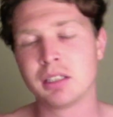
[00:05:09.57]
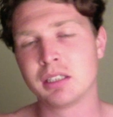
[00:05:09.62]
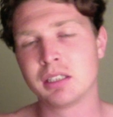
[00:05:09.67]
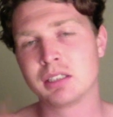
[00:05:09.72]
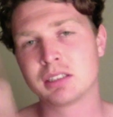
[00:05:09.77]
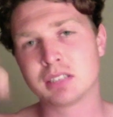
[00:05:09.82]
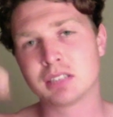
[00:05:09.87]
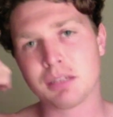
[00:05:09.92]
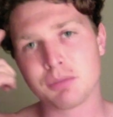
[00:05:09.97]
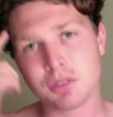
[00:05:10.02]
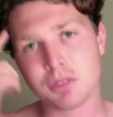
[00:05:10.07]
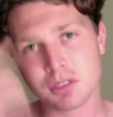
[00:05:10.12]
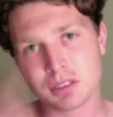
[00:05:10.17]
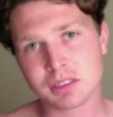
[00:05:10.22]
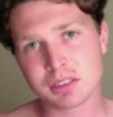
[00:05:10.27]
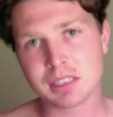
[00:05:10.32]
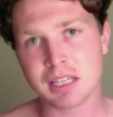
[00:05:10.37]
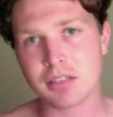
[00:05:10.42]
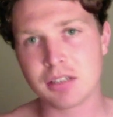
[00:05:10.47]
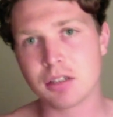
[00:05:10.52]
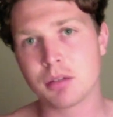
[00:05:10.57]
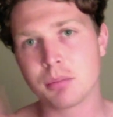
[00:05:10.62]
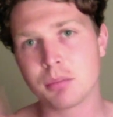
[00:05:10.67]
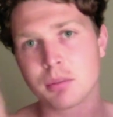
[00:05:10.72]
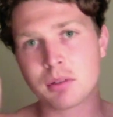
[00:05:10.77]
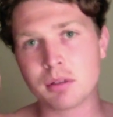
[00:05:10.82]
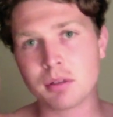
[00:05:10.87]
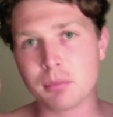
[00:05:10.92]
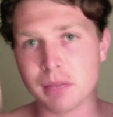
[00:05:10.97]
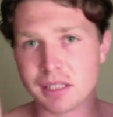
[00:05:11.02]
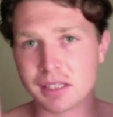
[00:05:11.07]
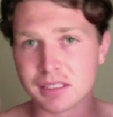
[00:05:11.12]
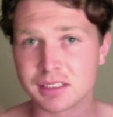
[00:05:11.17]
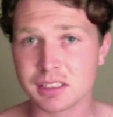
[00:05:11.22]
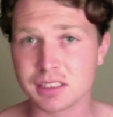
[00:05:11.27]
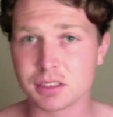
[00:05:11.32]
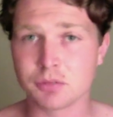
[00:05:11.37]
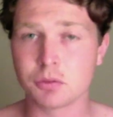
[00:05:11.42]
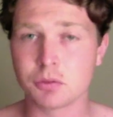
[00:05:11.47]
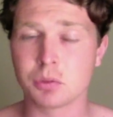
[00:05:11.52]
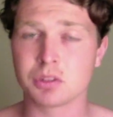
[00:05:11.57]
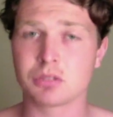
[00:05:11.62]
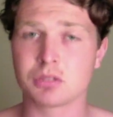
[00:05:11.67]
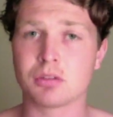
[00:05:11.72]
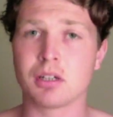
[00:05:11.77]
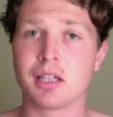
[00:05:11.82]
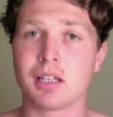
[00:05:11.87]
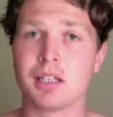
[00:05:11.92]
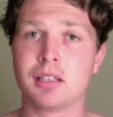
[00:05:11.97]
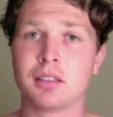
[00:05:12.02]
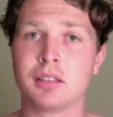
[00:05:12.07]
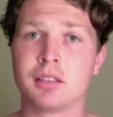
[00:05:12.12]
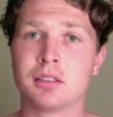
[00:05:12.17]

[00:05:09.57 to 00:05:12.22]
It's time for you to stand up and make a decision for what's right.